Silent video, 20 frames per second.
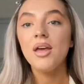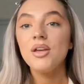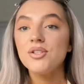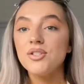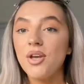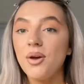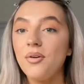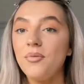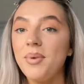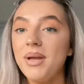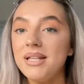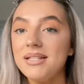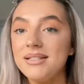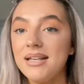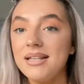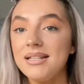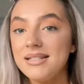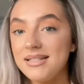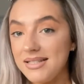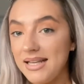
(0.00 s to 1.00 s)
So I've been
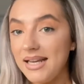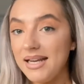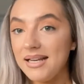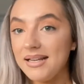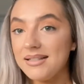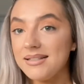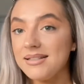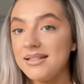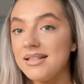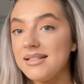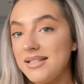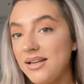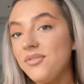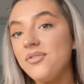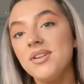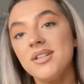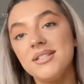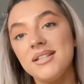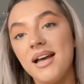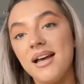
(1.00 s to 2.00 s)
sent 6
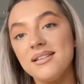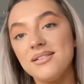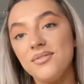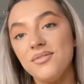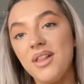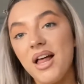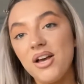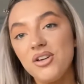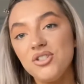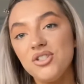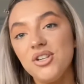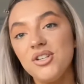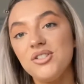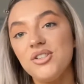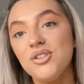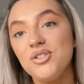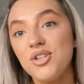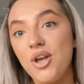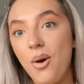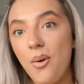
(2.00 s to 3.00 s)
different styles of lashes,
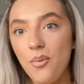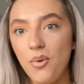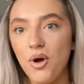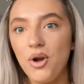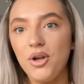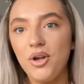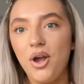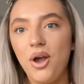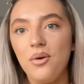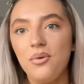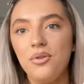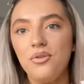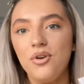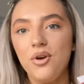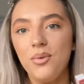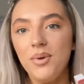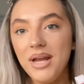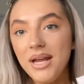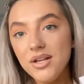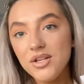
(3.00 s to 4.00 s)
so I'm going to go through
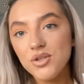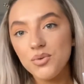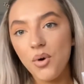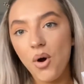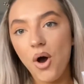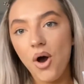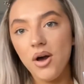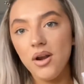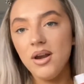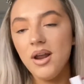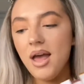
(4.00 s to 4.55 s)
each one